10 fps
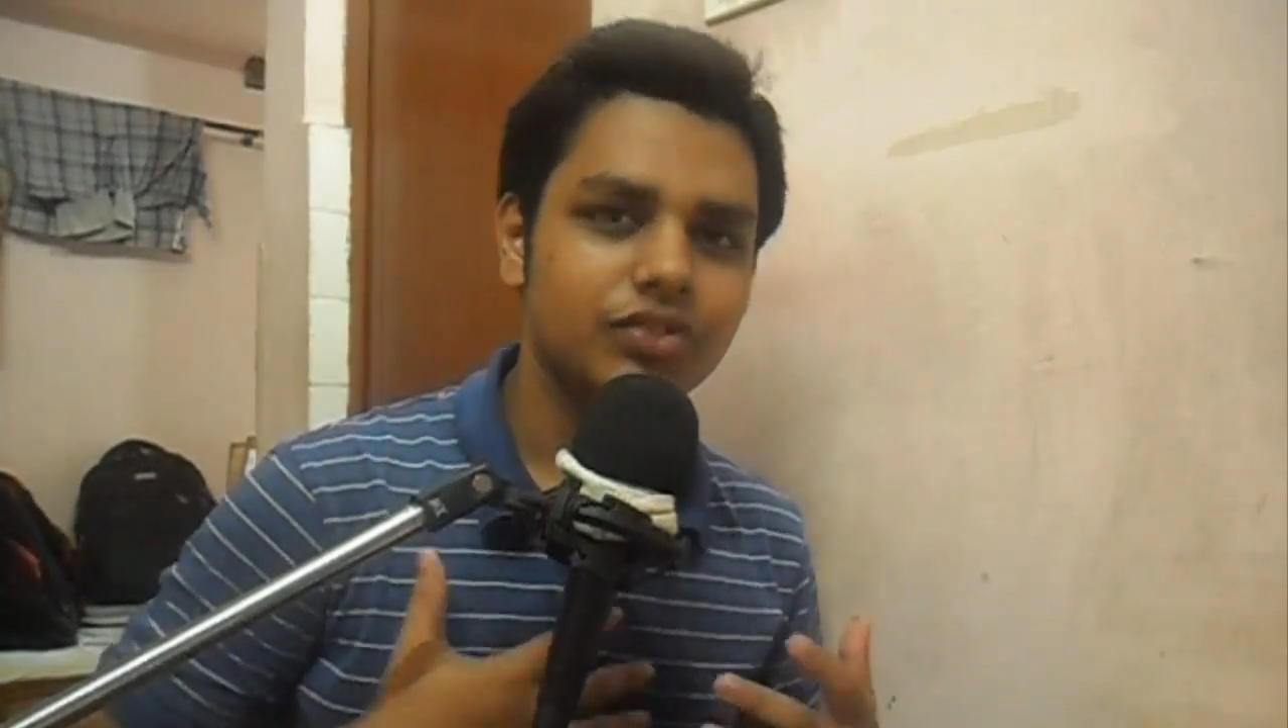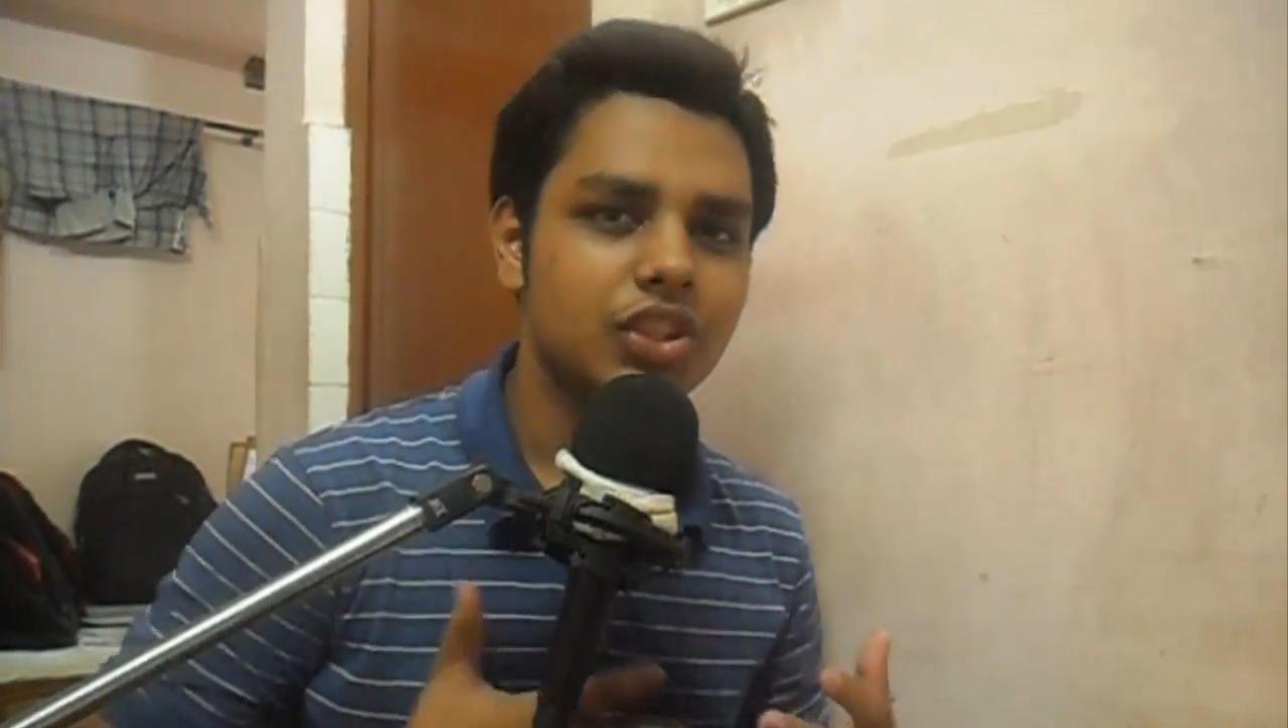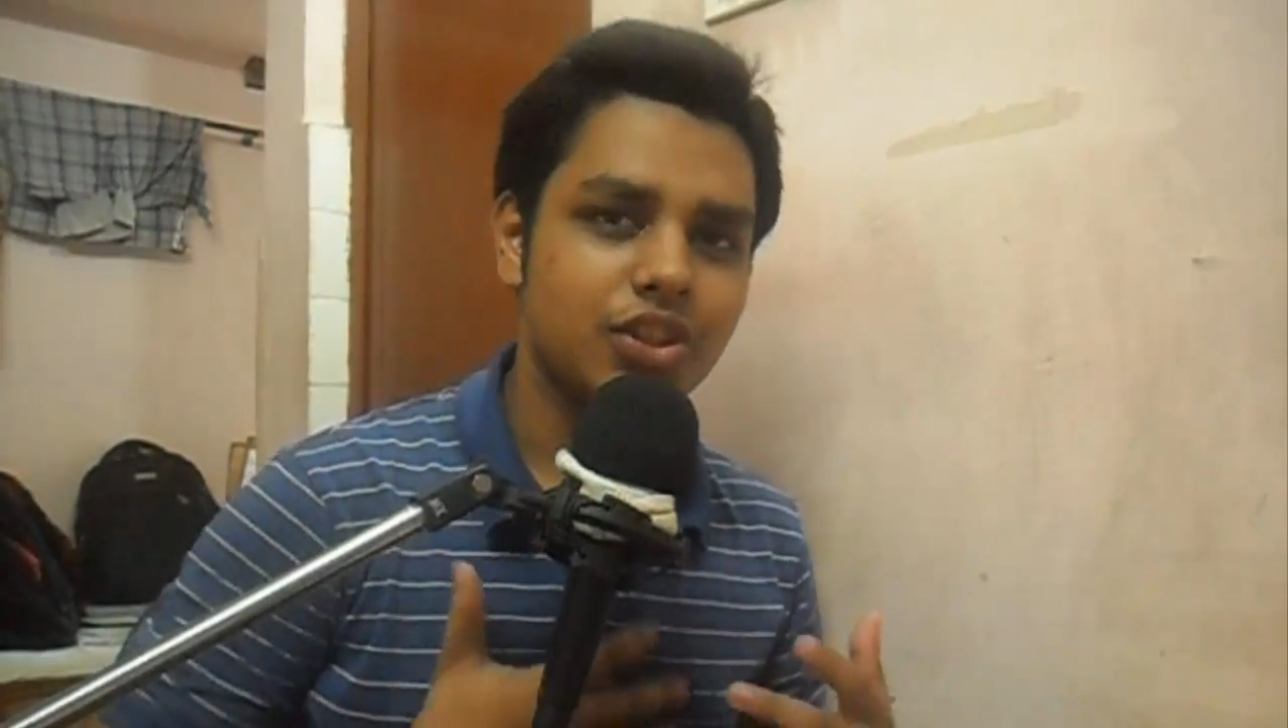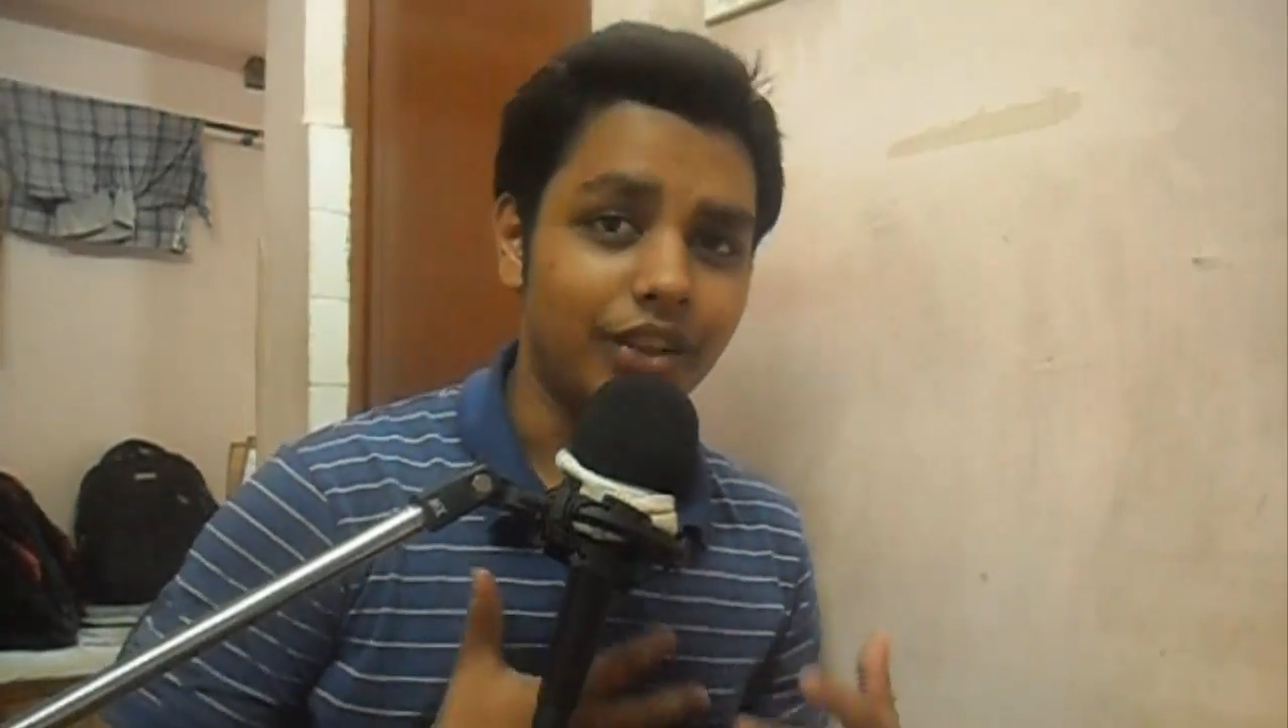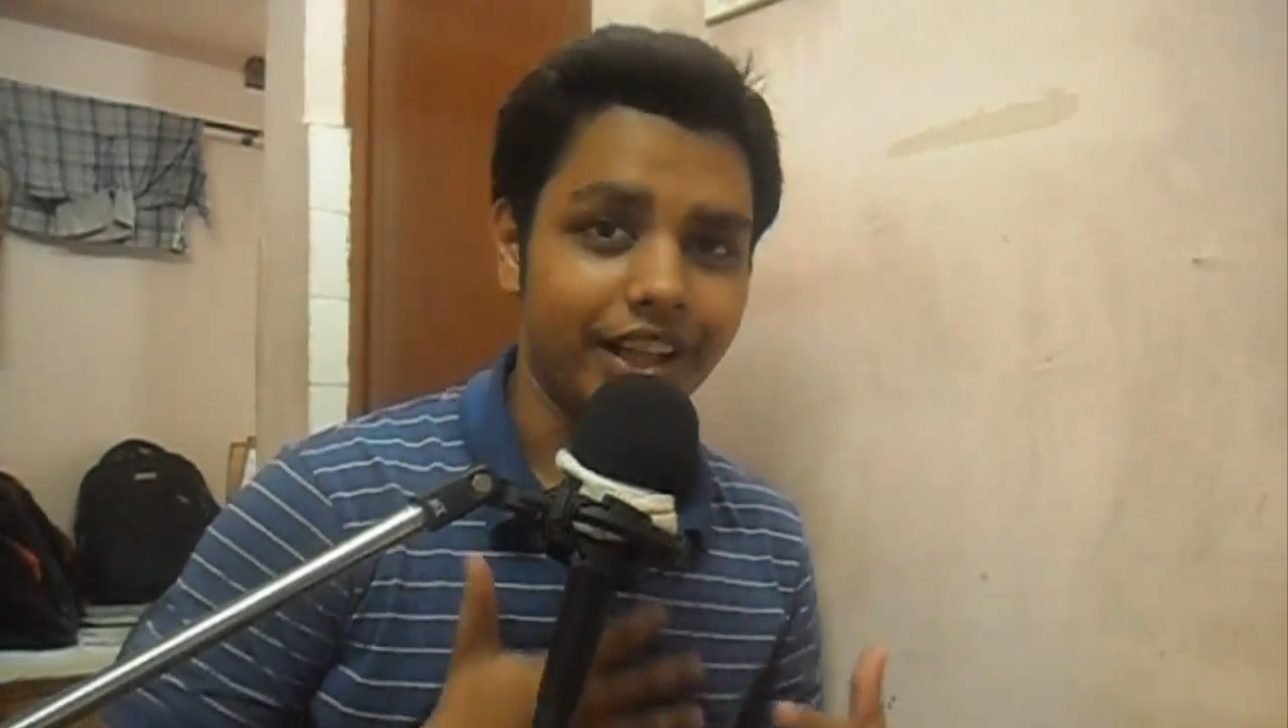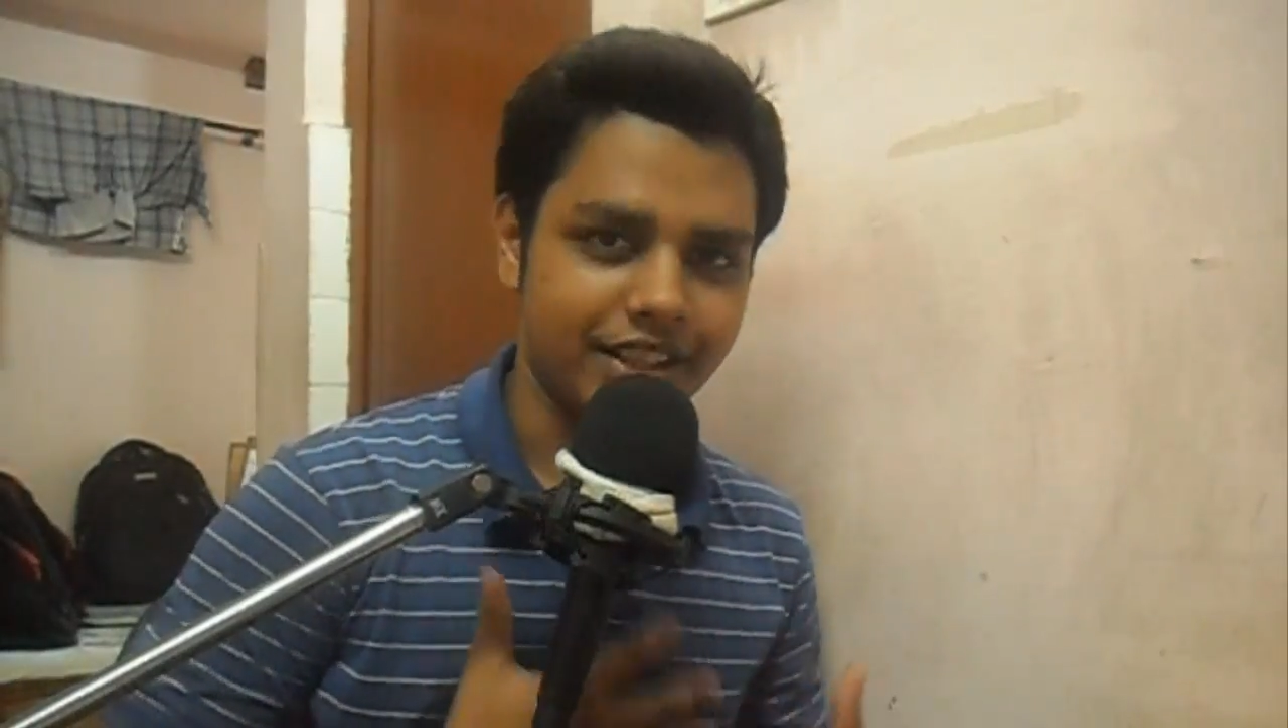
it's really